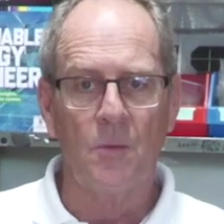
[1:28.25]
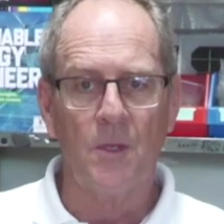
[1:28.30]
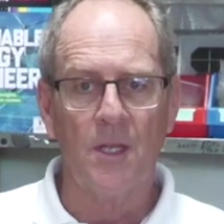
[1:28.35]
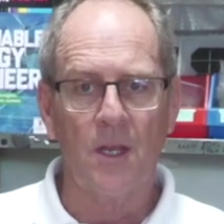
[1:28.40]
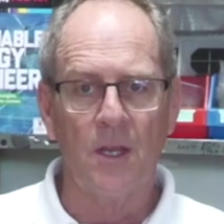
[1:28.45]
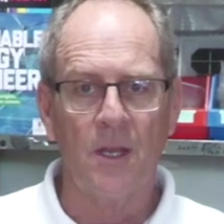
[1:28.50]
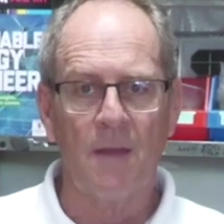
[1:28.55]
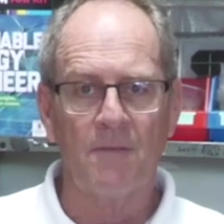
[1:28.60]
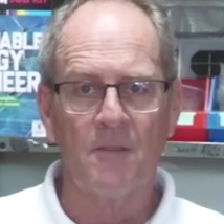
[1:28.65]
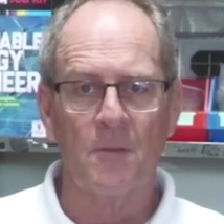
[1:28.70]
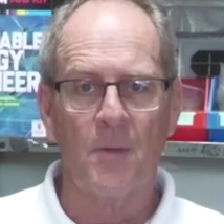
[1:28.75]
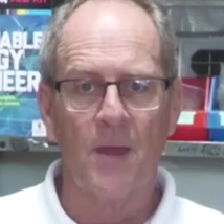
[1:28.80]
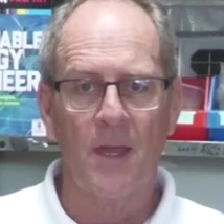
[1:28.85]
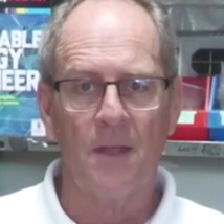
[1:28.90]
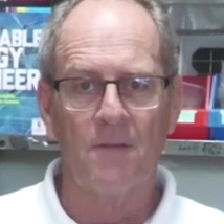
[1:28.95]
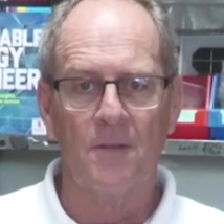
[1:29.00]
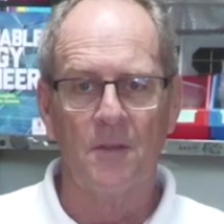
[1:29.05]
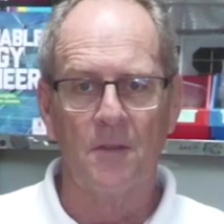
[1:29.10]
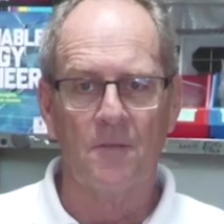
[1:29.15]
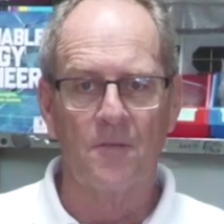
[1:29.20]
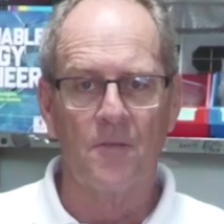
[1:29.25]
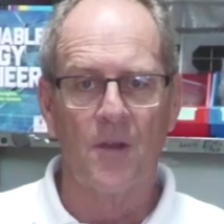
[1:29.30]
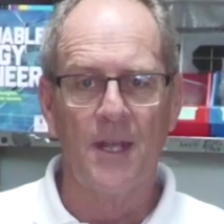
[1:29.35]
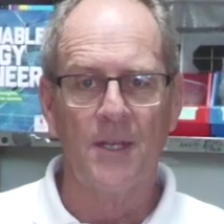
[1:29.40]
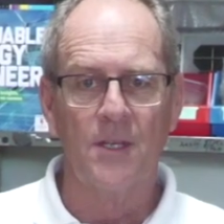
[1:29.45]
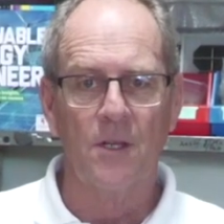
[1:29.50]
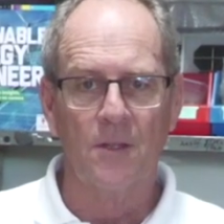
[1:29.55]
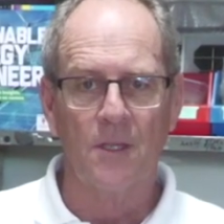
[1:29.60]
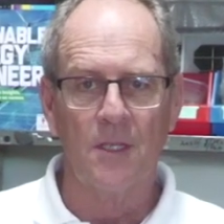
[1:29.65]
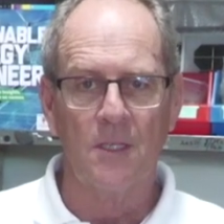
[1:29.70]
we don't have to pay for the
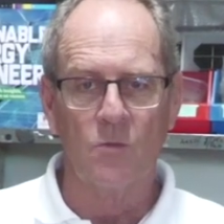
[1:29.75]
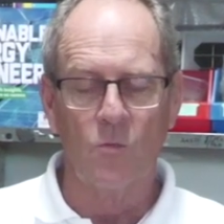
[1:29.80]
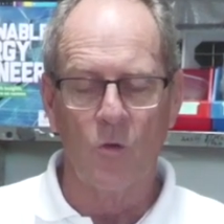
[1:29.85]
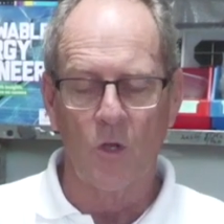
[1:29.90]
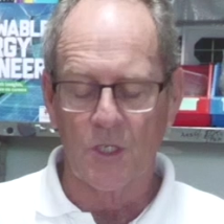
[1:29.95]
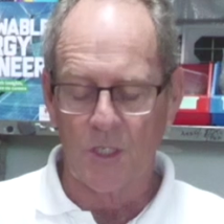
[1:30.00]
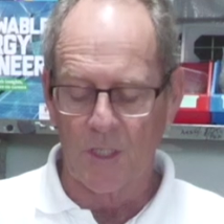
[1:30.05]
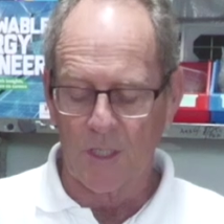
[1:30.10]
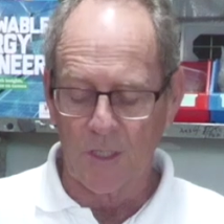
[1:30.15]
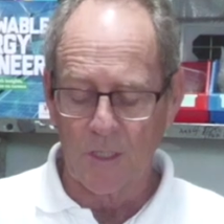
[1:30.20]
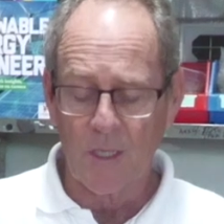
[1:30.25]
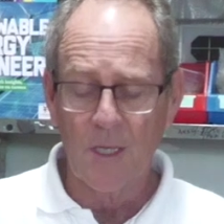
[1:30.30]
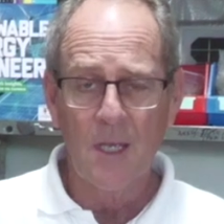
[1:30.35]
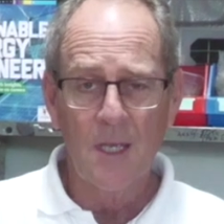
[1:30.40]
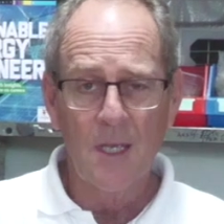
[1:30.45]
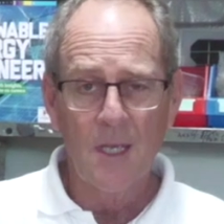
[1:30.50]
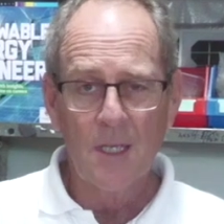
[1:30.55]
freight on these washers.